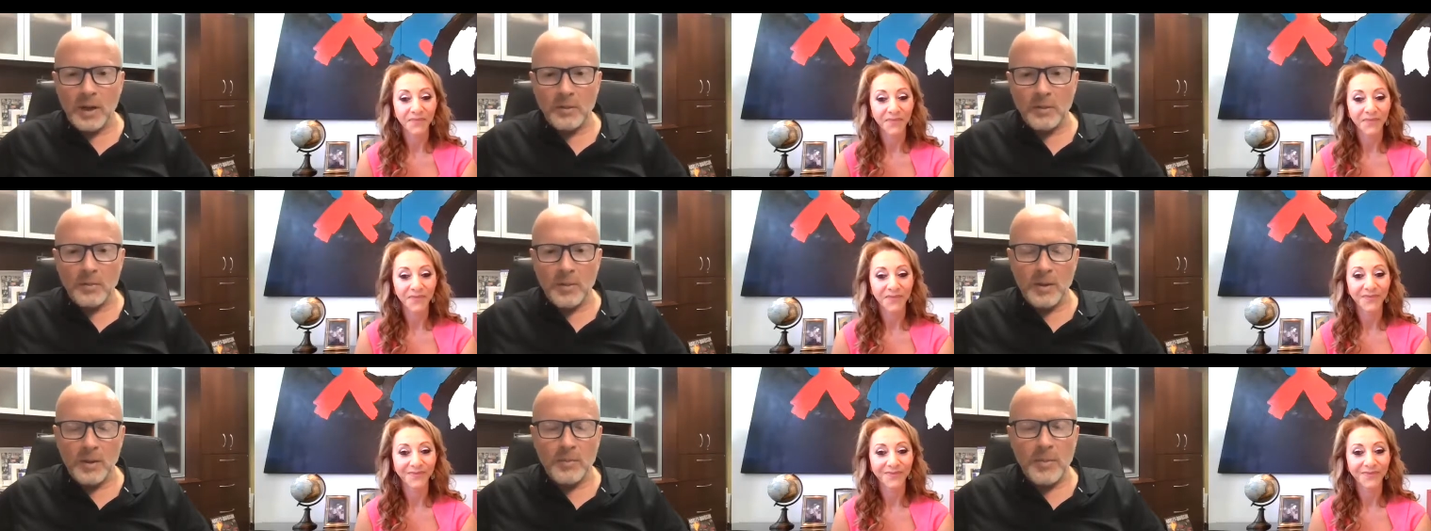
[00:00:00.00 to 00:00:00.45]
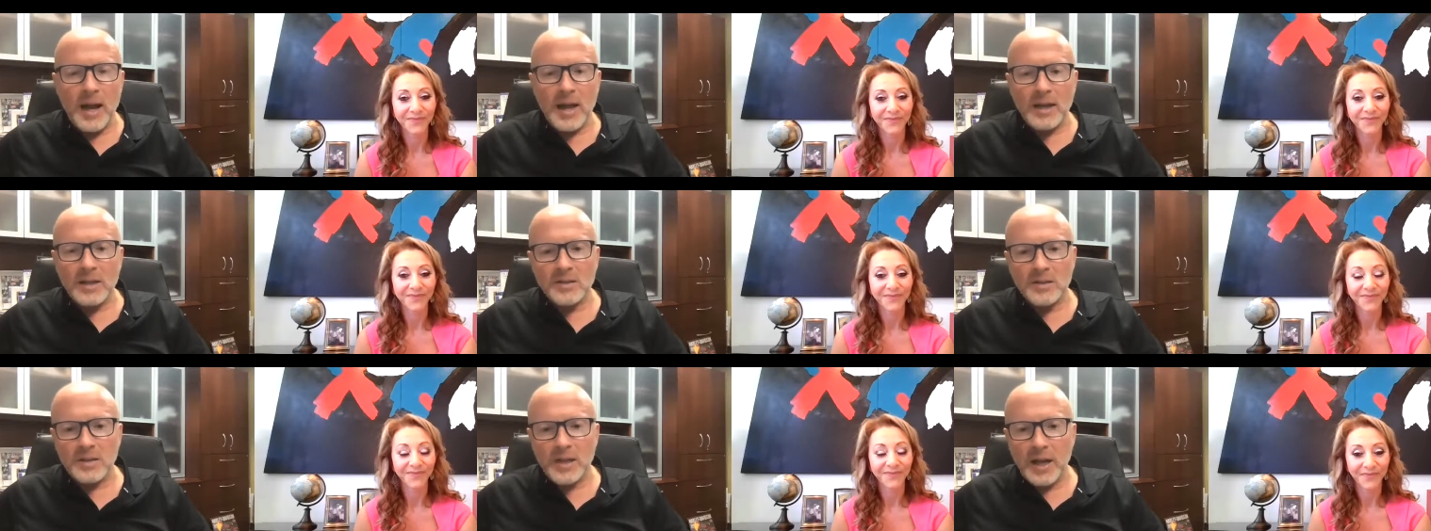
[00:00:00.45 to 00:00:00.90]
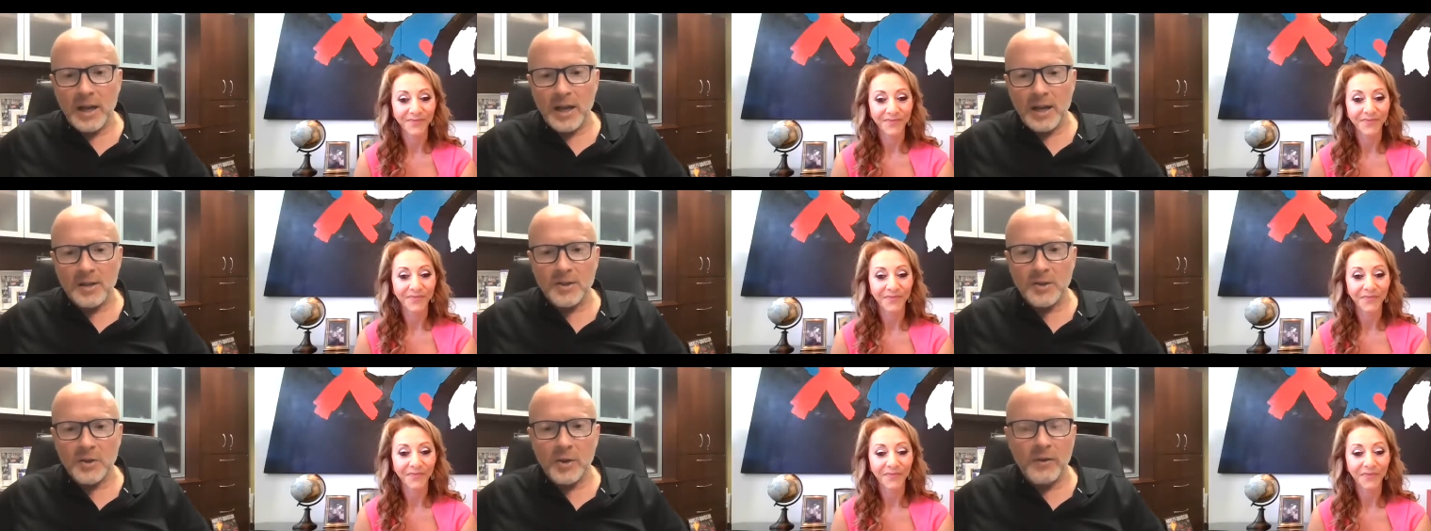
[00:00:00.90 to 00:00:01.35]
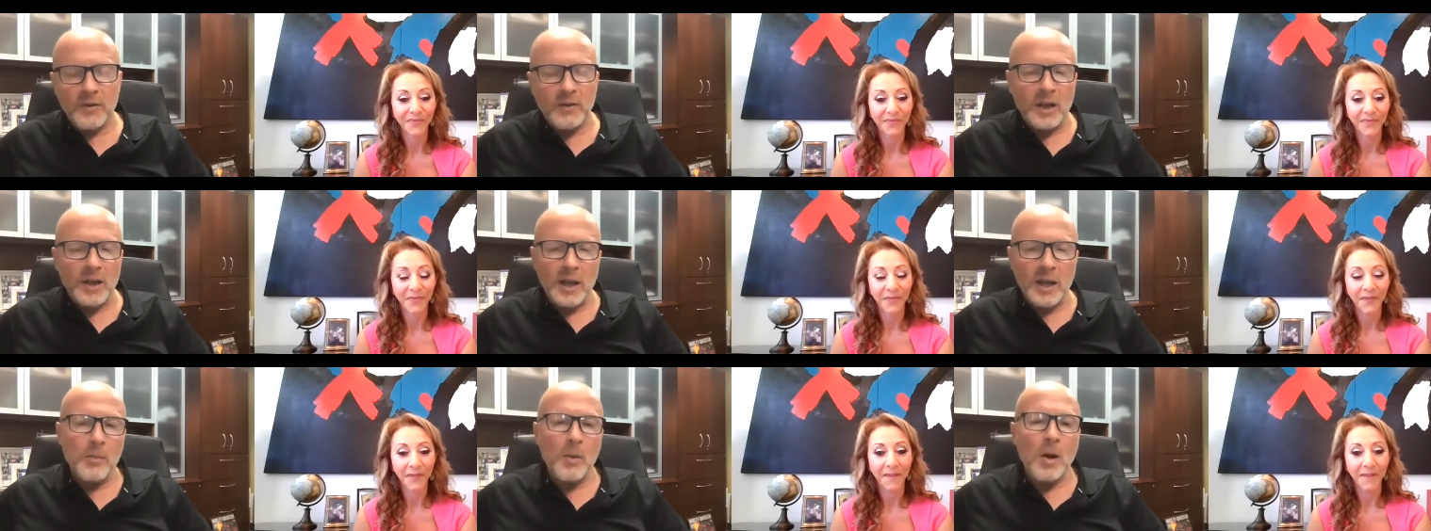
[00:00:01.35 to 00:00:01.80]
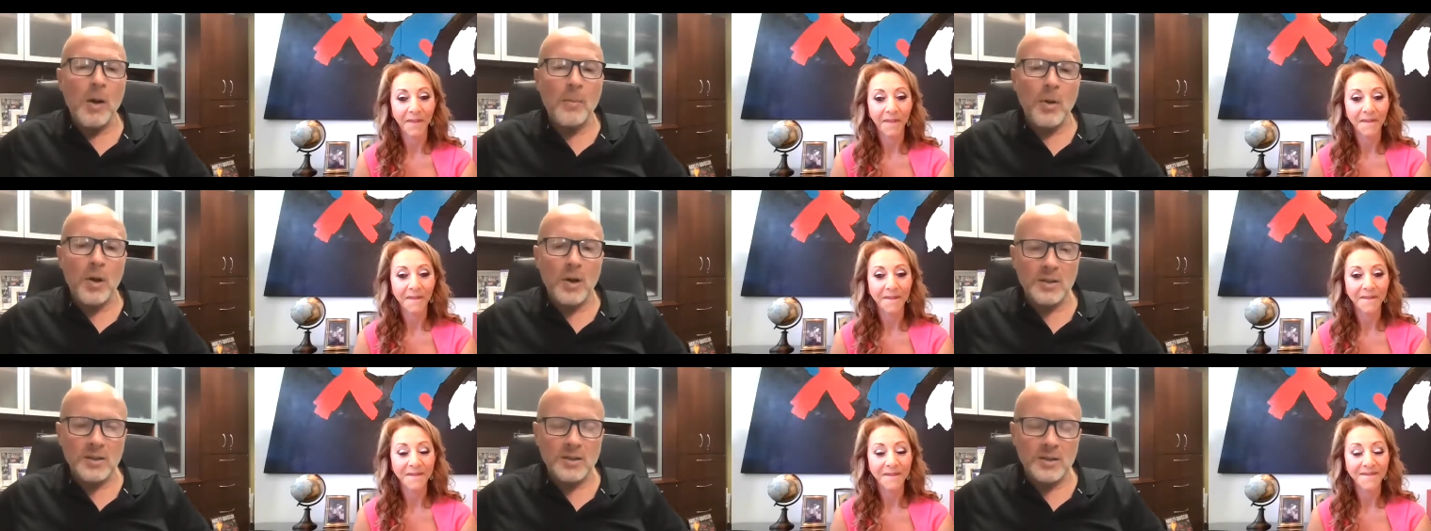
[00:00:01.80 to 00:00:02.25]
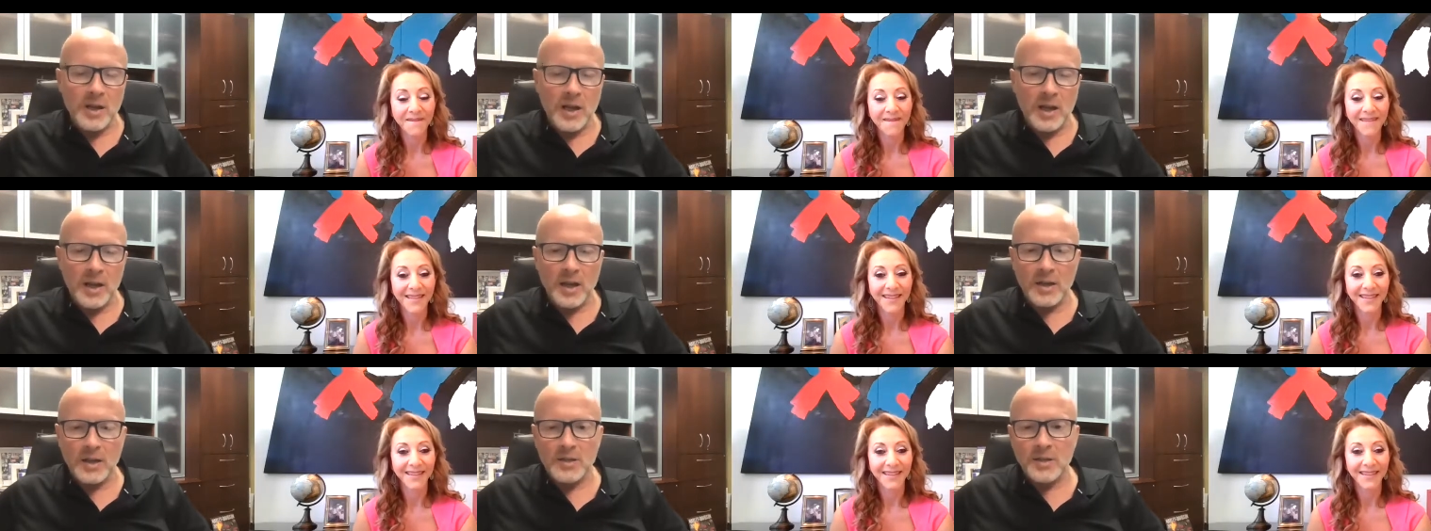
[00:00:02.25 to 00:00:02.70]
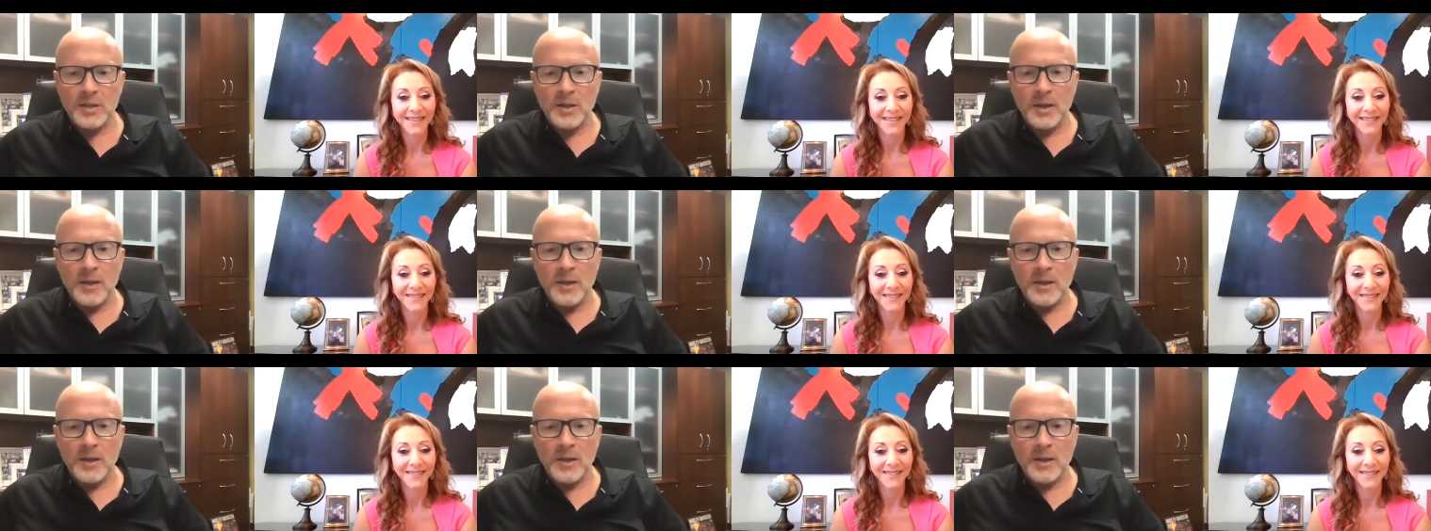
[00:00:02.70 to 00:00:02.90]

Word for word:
Speaker 1: meet backstage. You even came up on stage.